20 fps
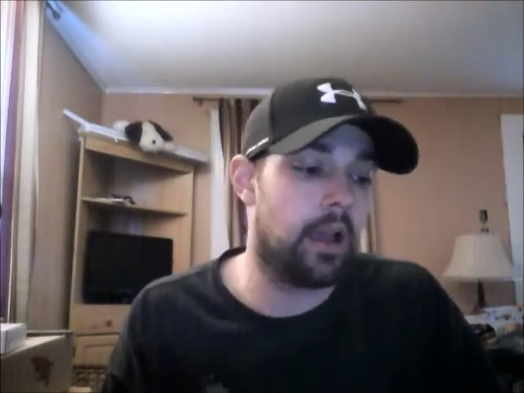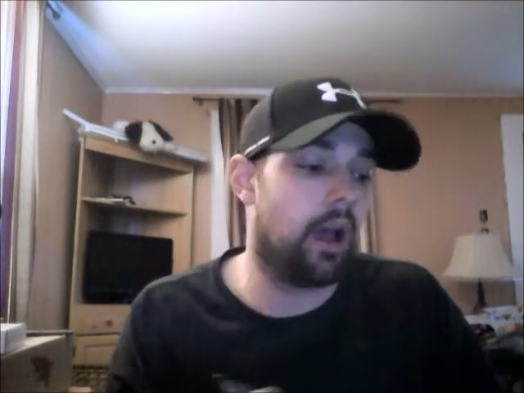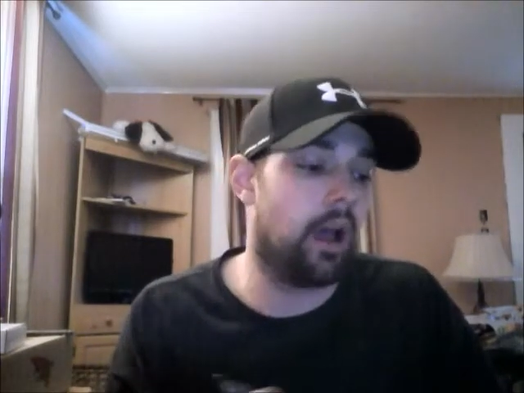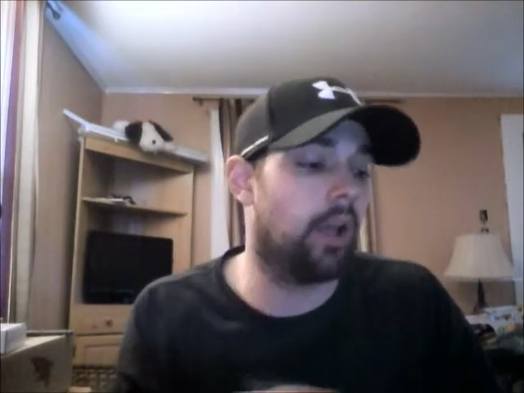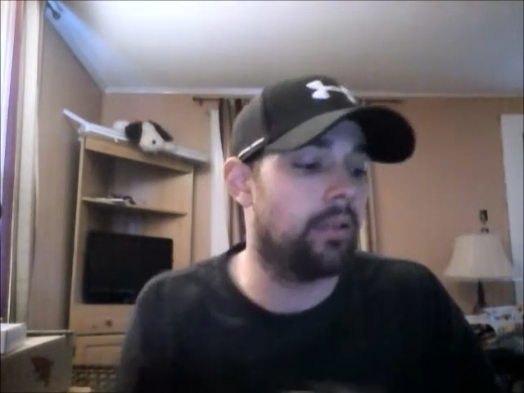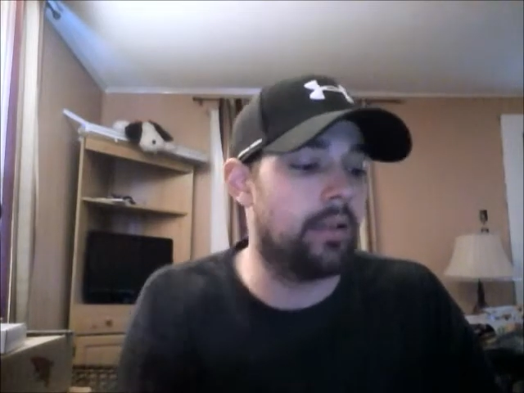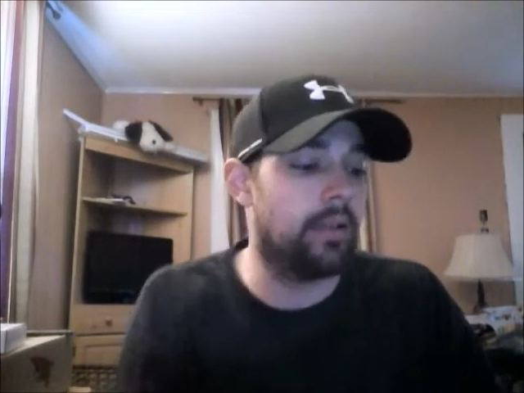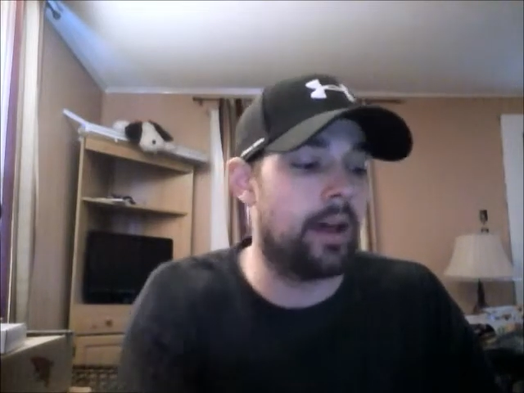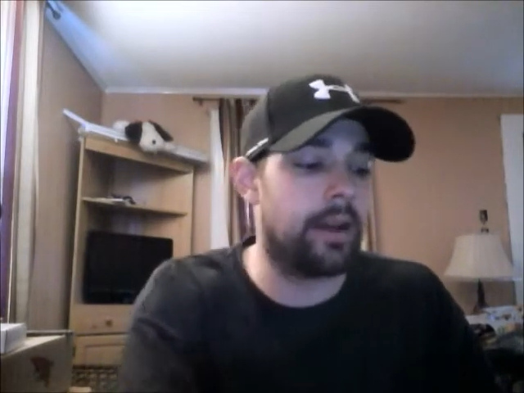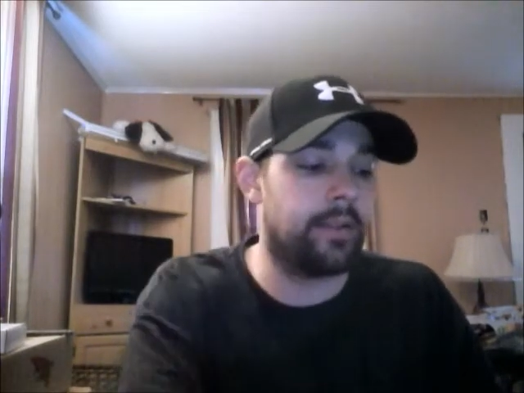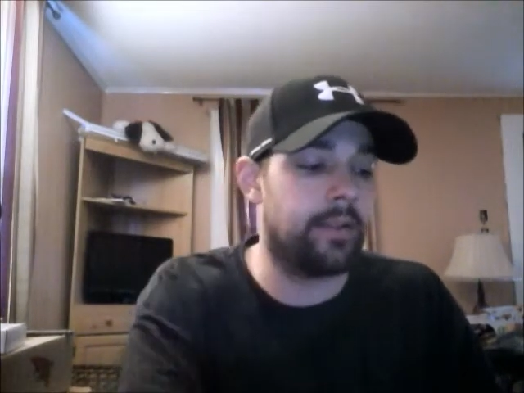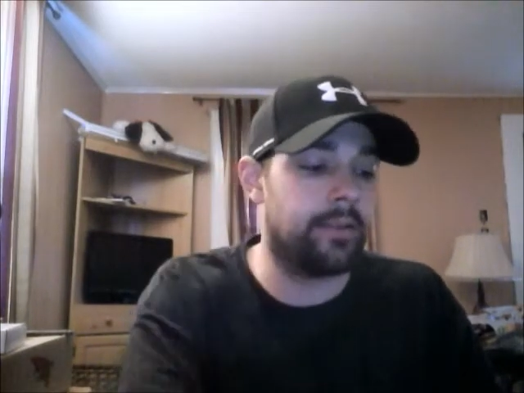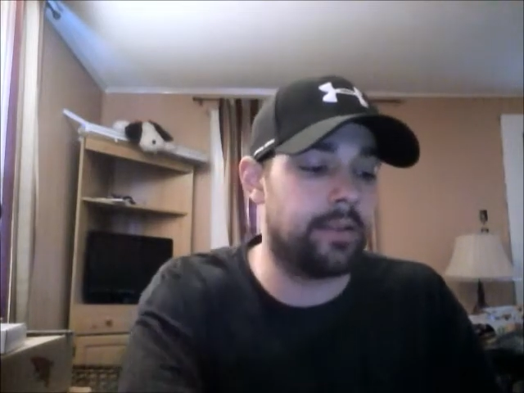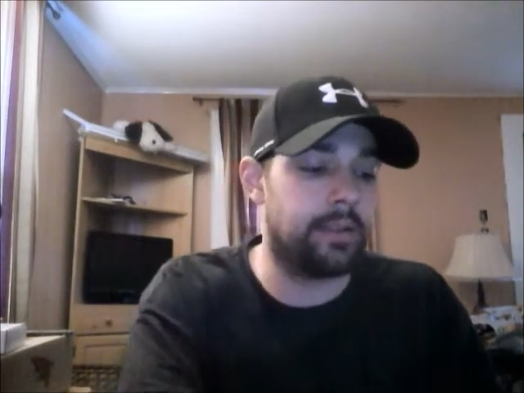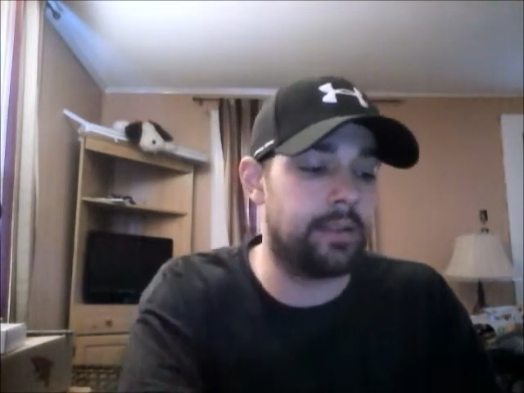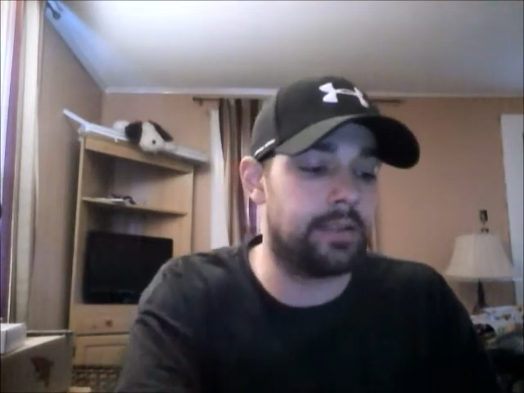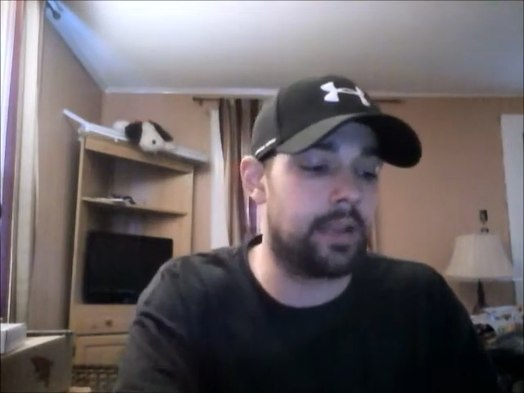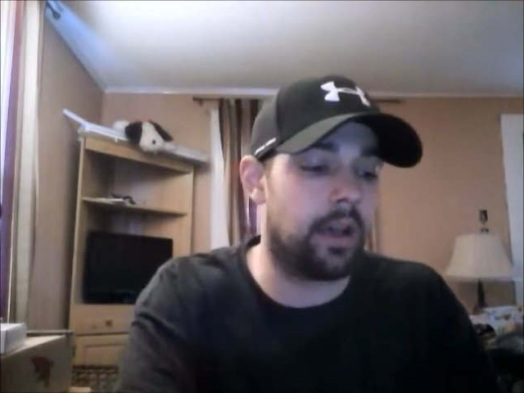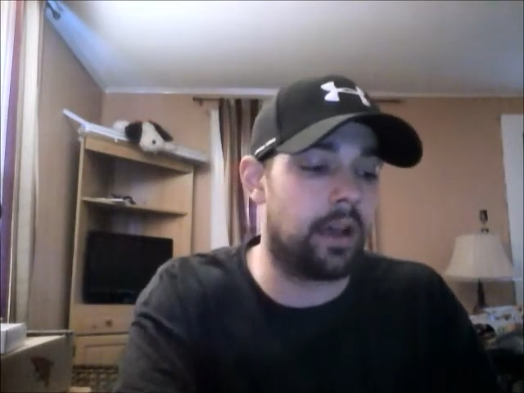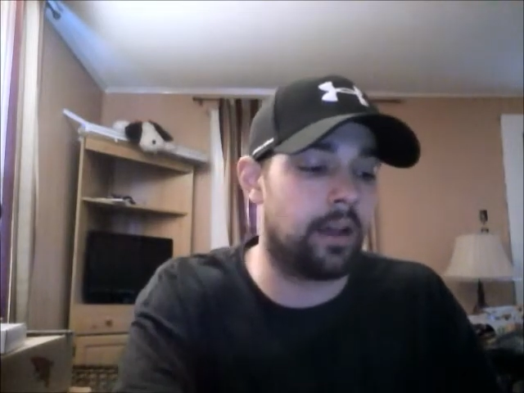a lot of
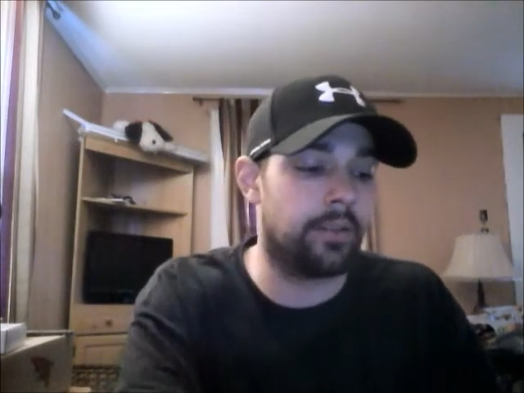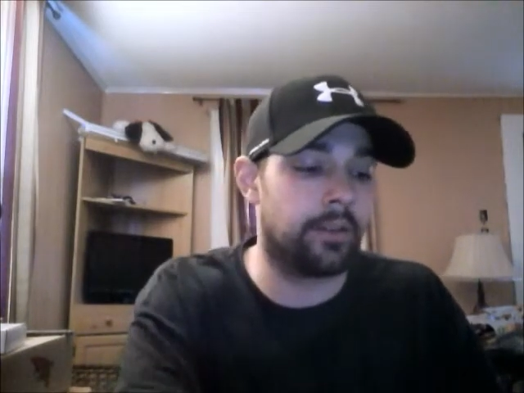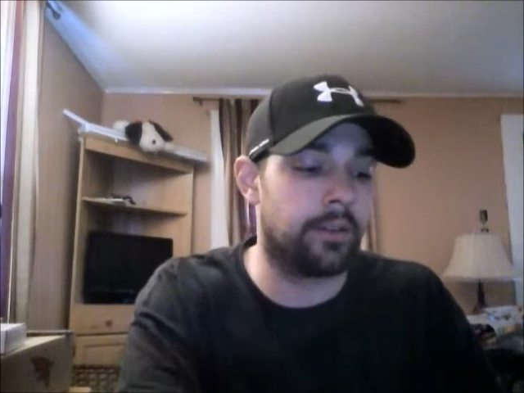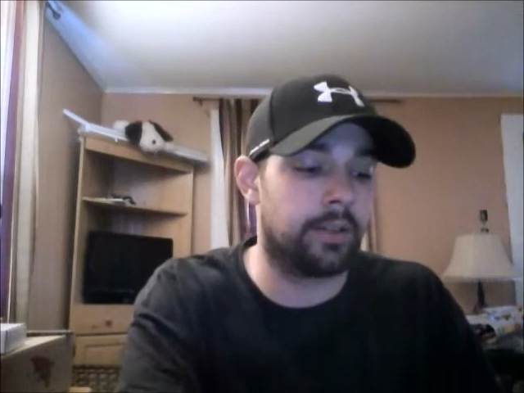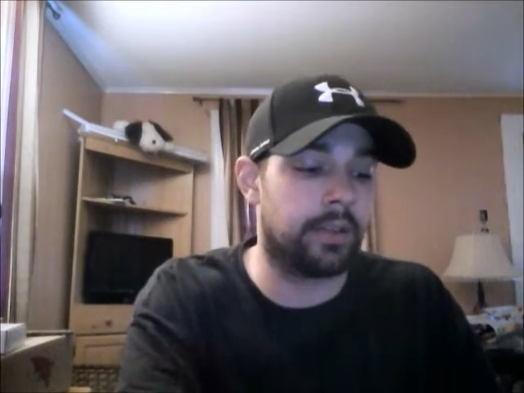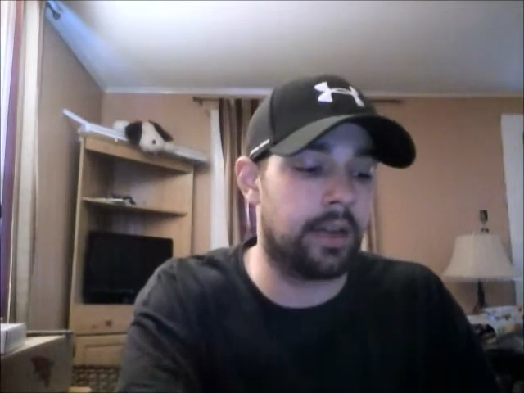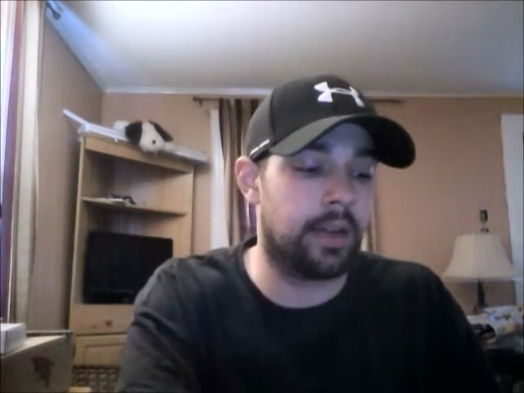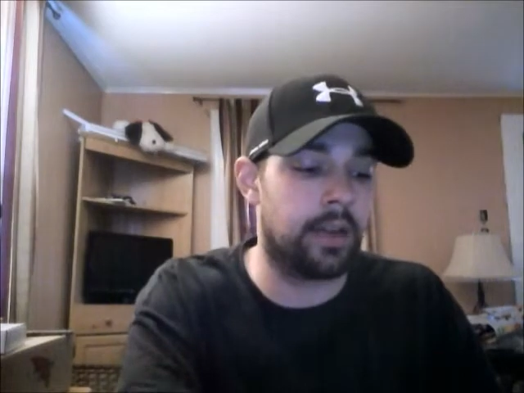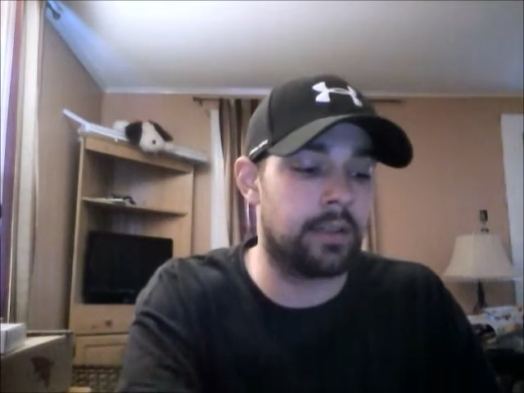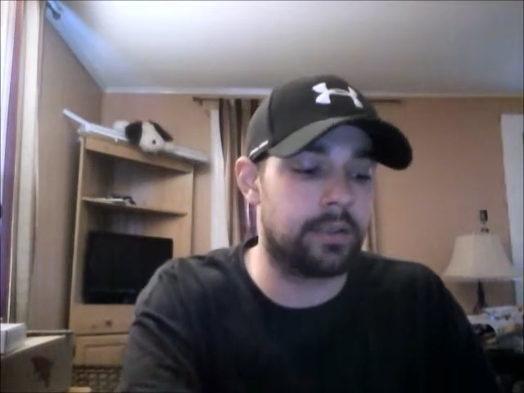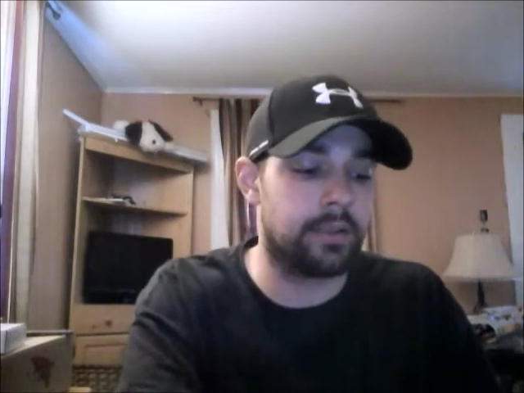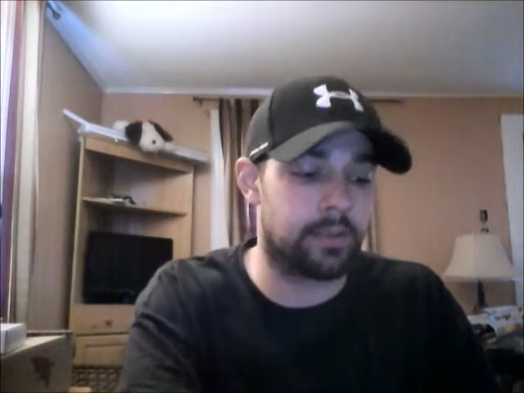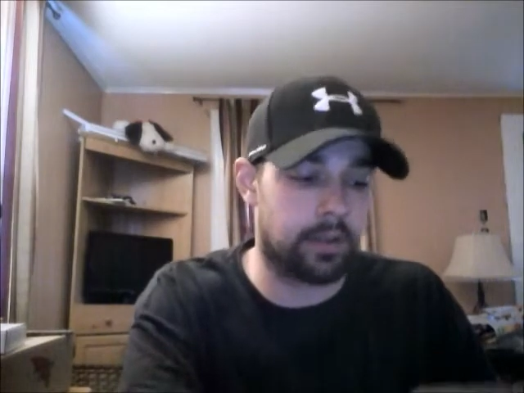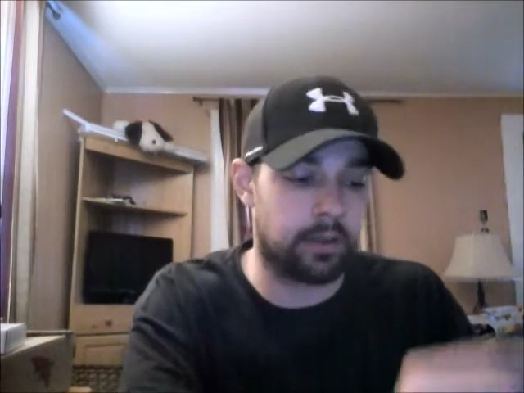these other guns